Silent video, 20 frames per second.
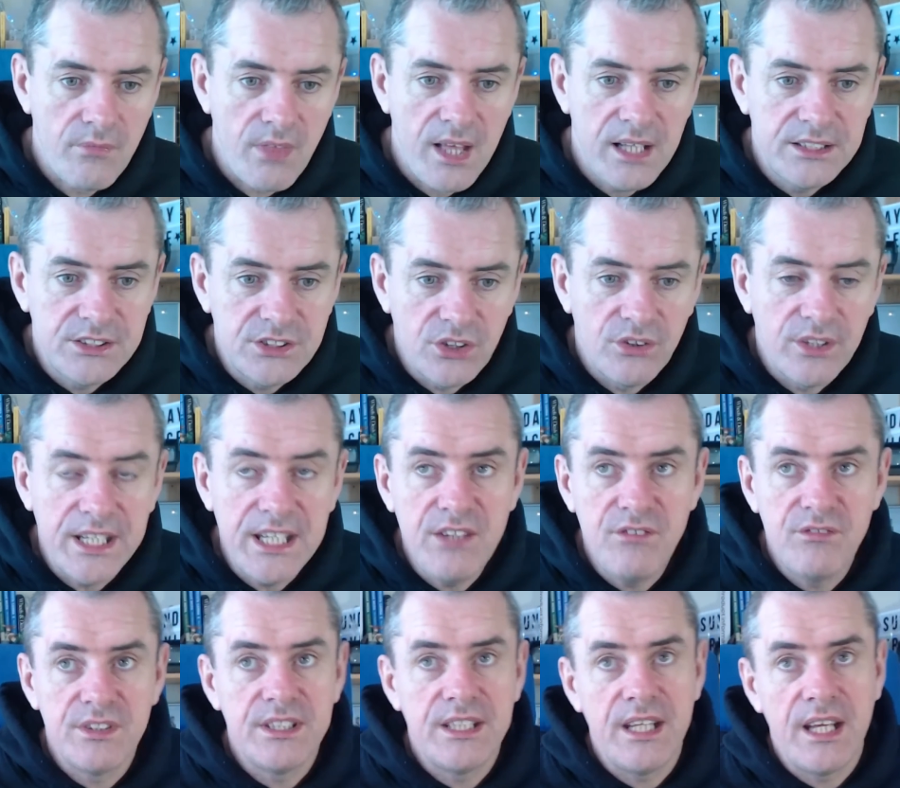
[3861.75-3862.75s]
And so
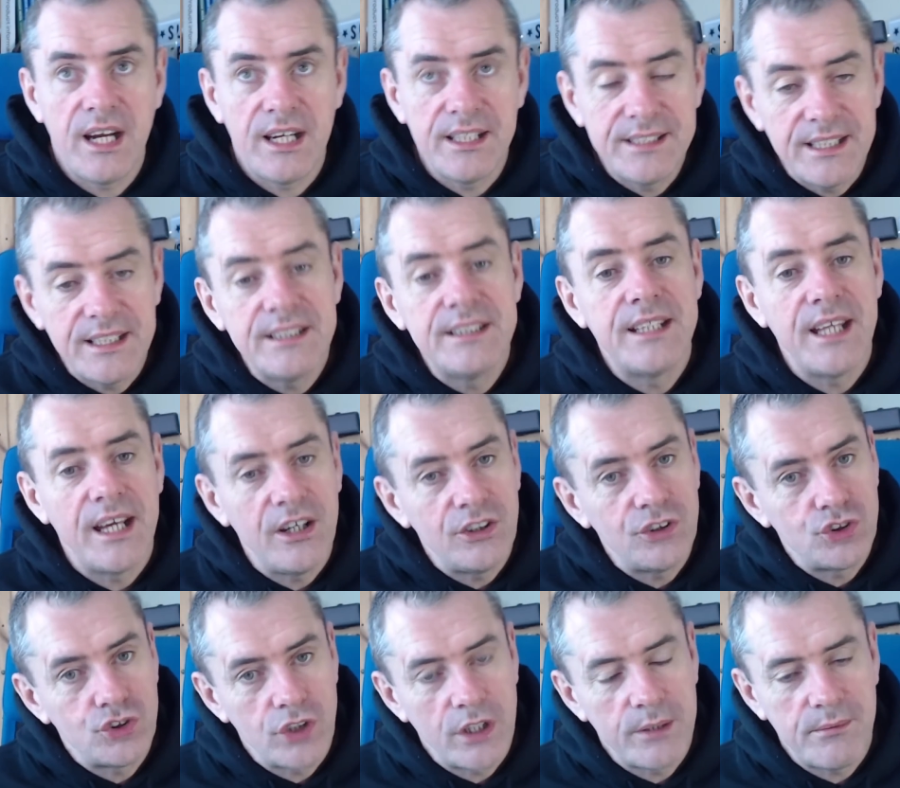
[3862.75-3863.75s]
even I think their
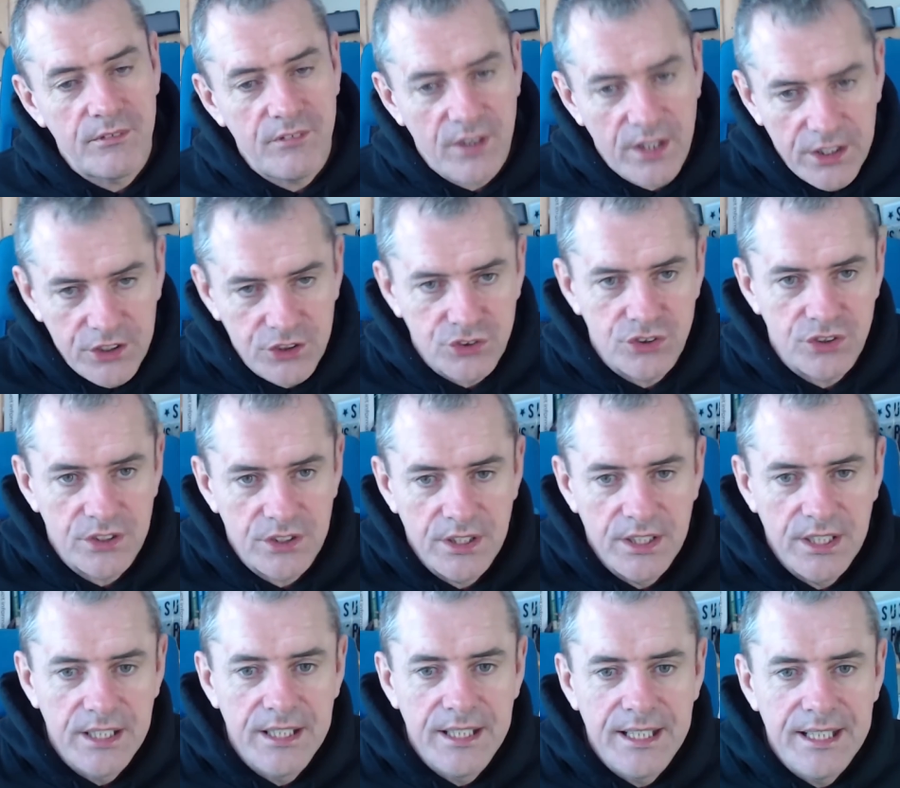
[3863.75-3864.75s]
dream of hydrogen
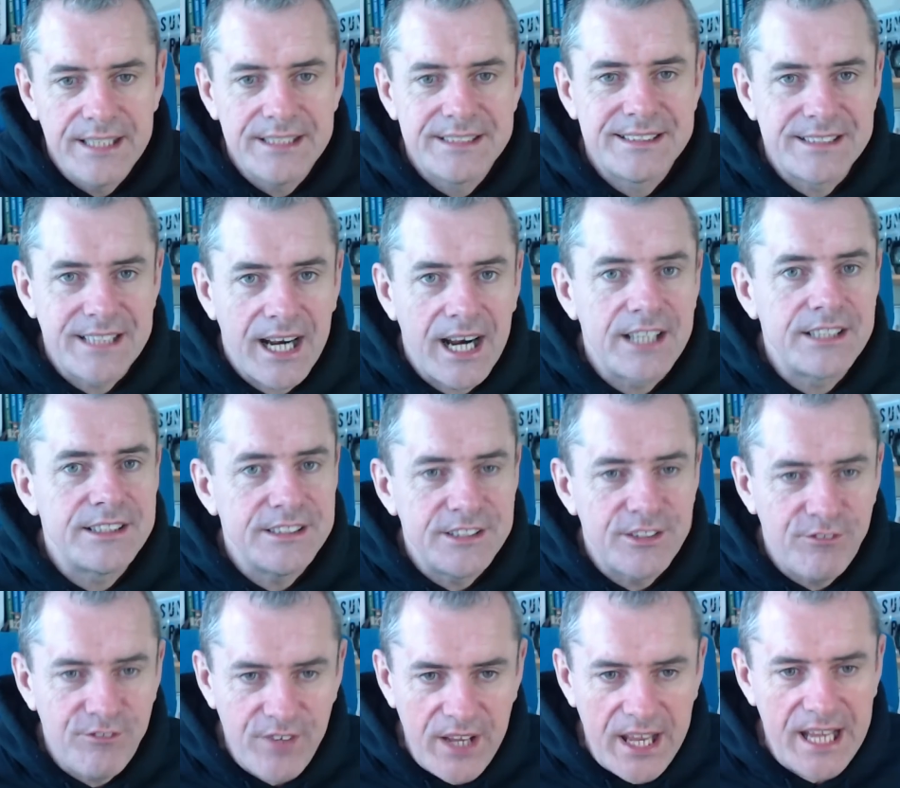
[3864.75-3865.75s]
is starting to
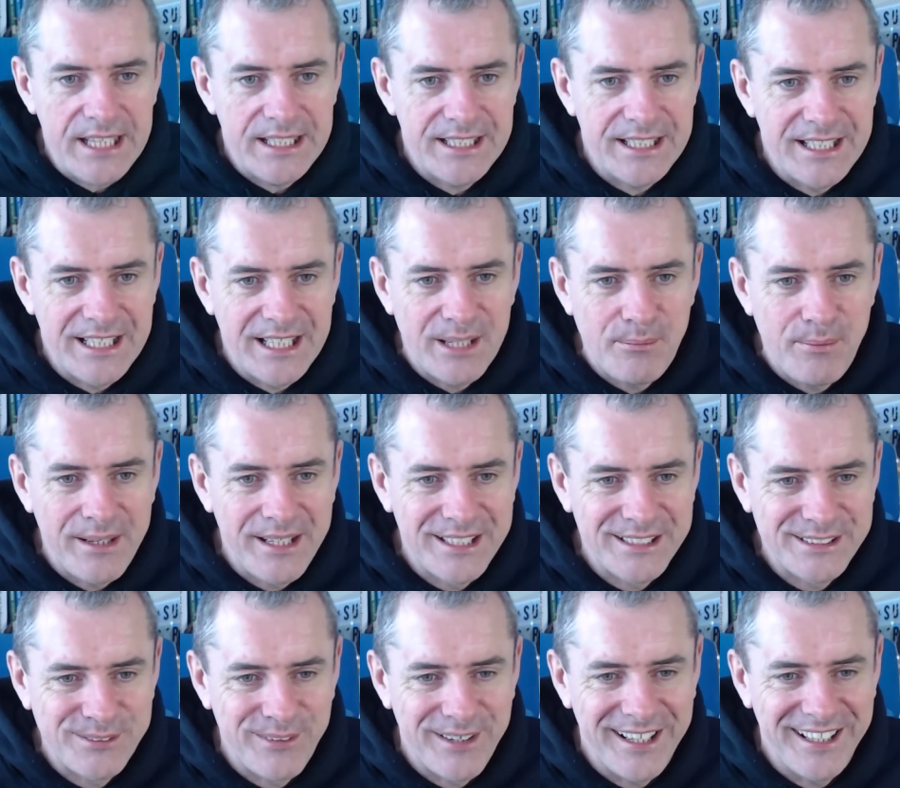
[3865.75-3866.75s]
fade a little bit
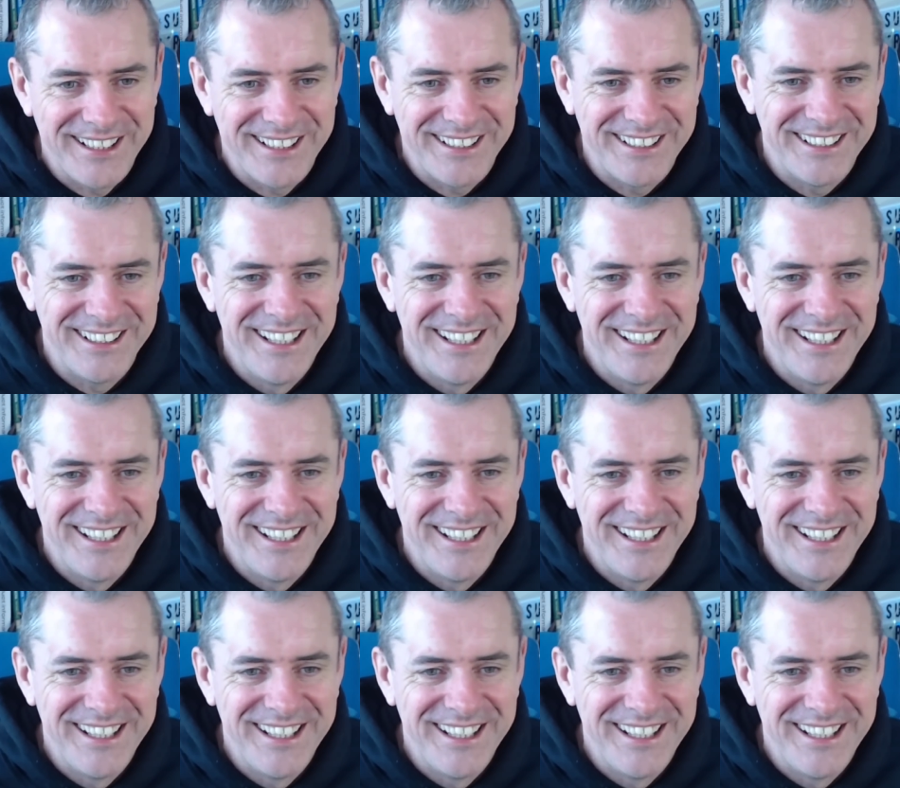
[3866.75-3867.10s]
as well,